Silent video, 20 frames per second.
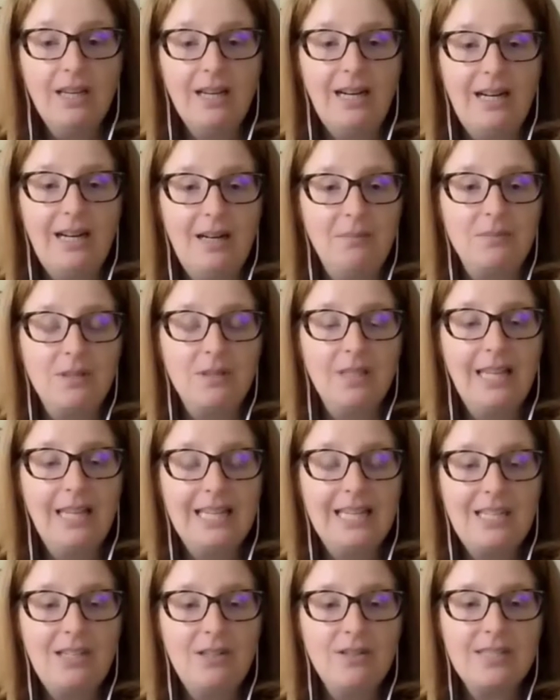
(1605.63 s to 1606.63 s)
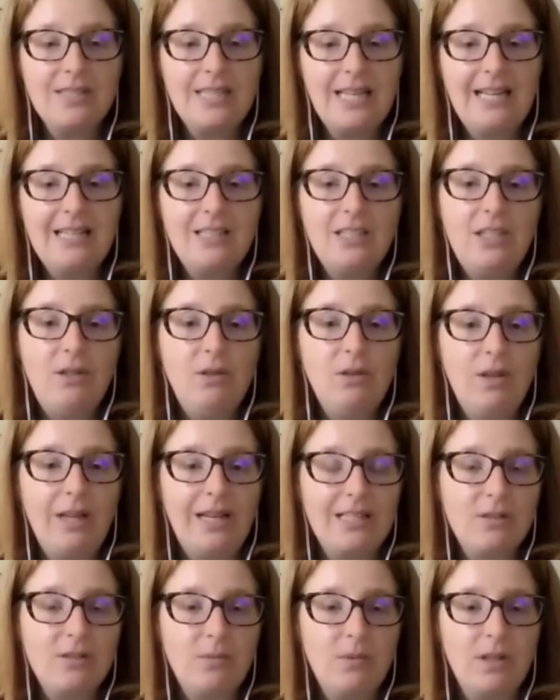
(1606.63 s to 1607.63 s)
right. um, like you said, you
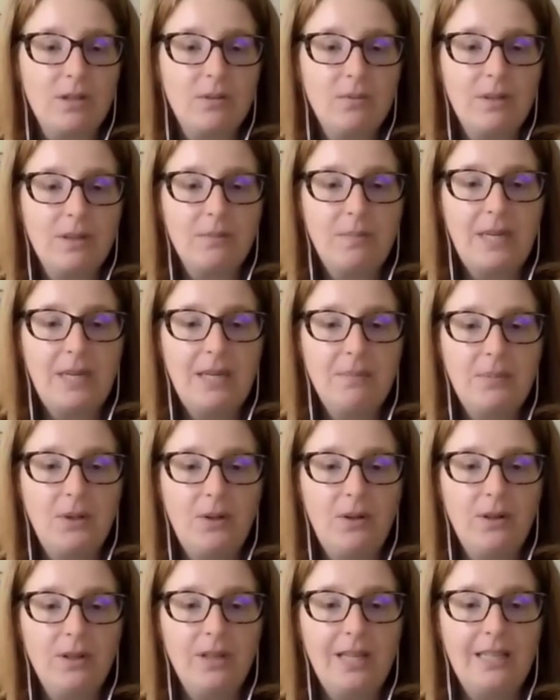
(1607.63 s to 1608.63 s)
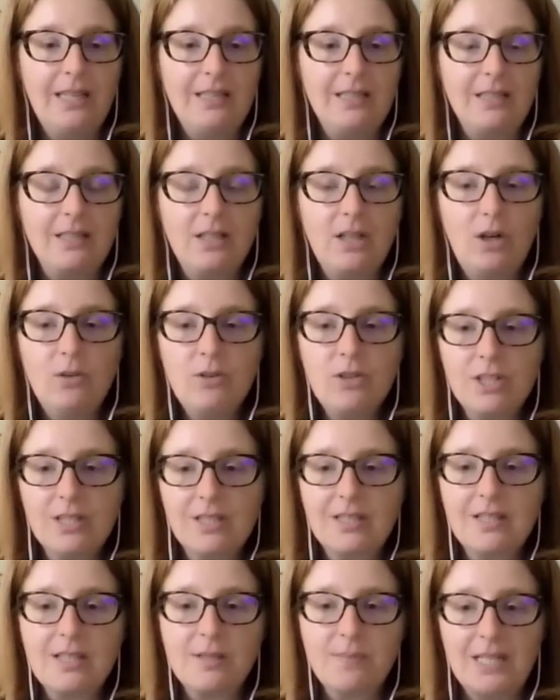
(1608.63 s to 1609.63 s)
like to work with people and
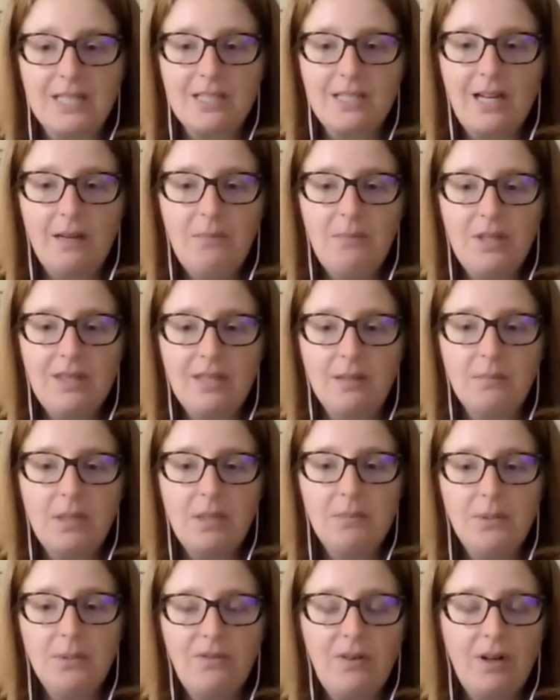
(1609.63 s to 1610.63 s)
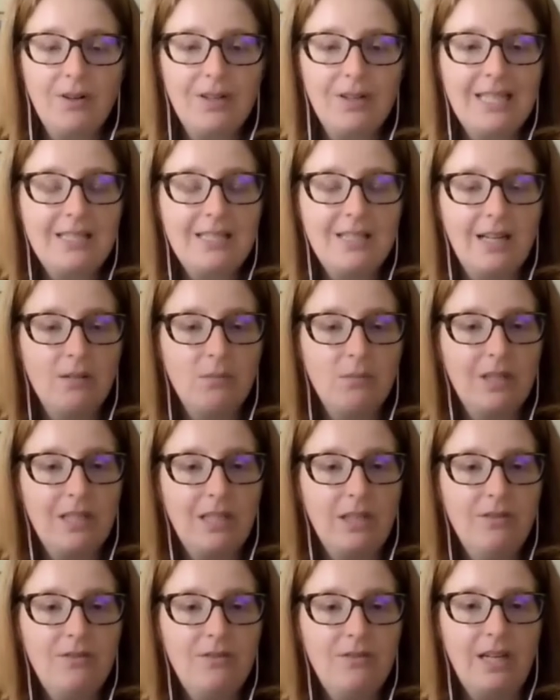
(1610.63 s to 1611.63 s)
coaches and spend time with them. People who've already done what
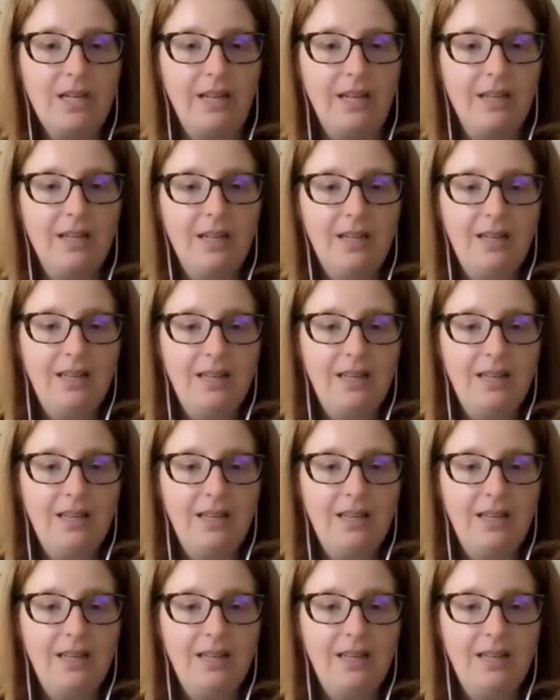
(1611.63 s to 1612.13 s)
you've done.